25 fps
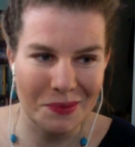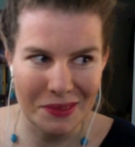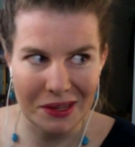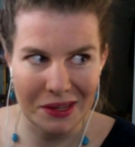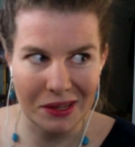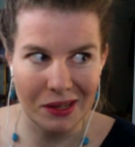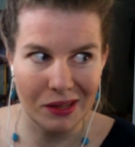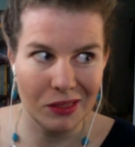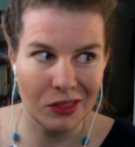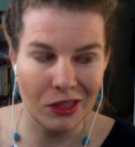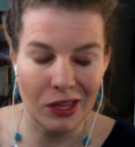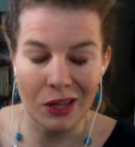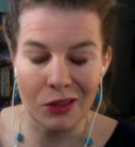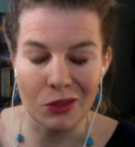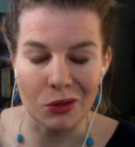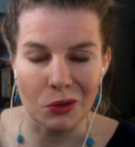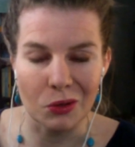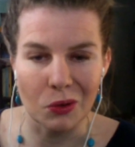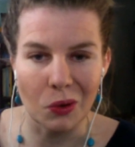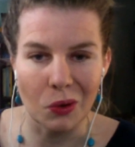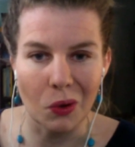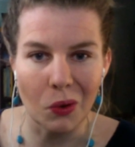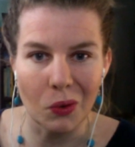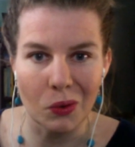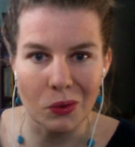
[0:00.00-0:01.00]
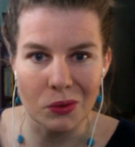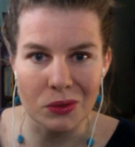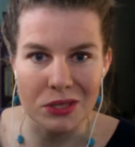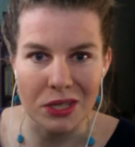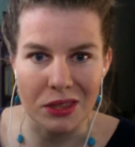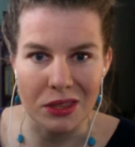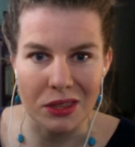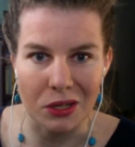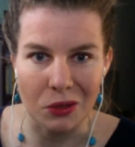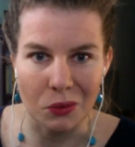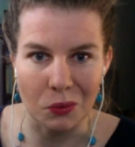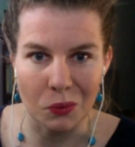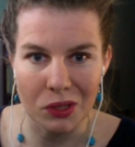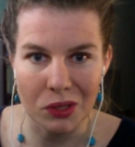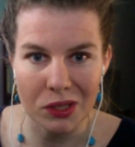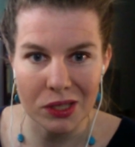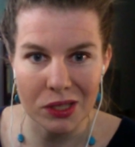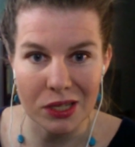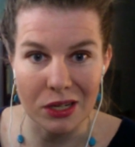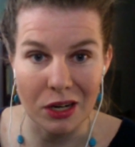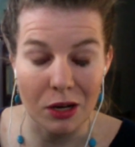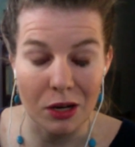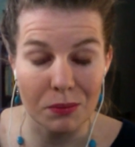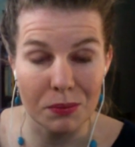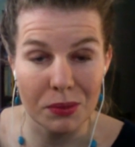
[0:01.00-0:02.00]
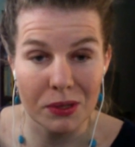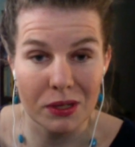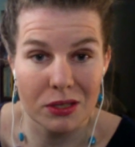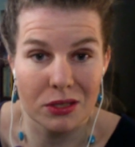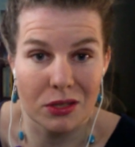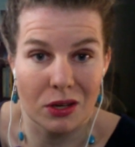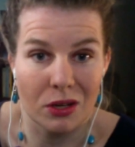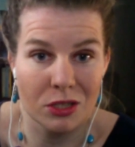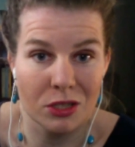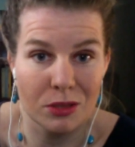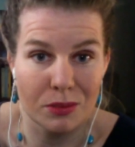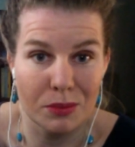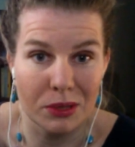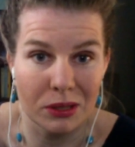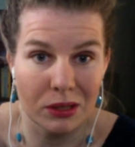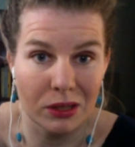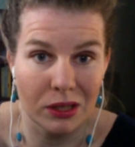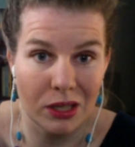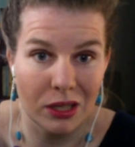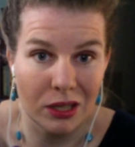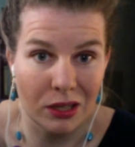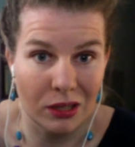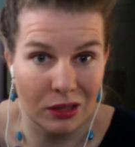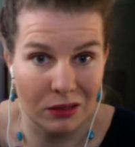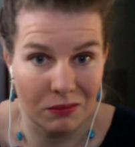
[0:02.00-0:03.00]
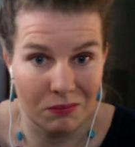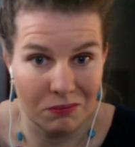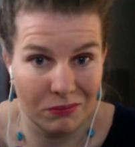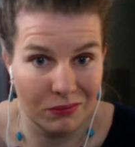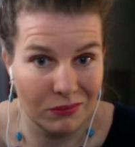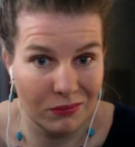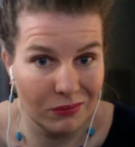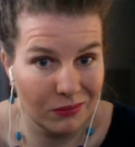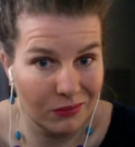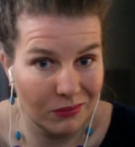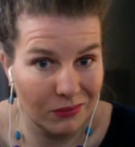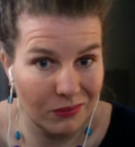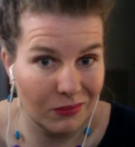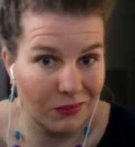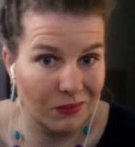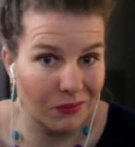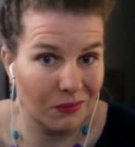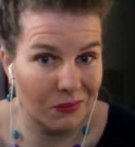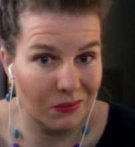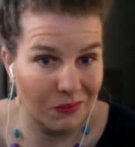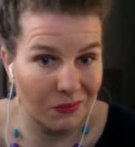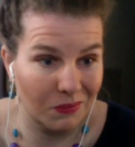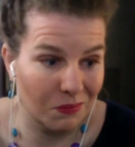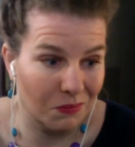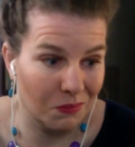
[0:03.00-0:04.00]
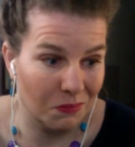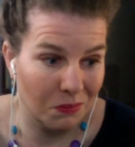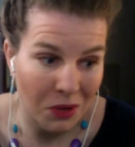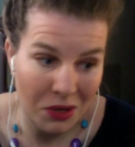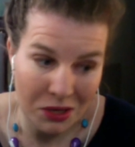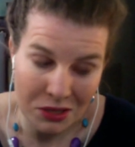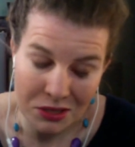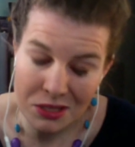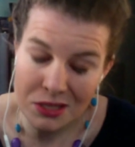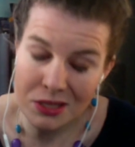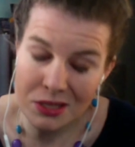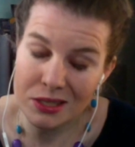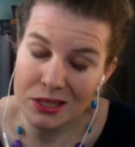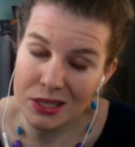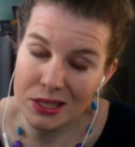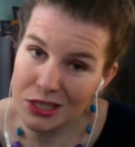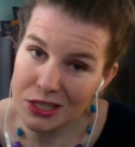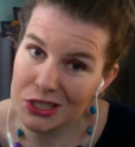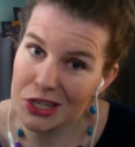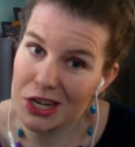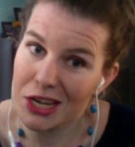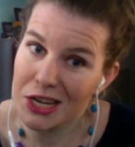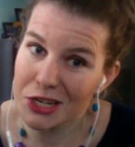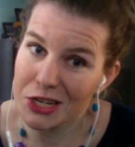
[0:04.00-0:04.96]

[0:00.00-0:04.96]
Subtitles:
the other goals that they're working on, because ultimately medicines can change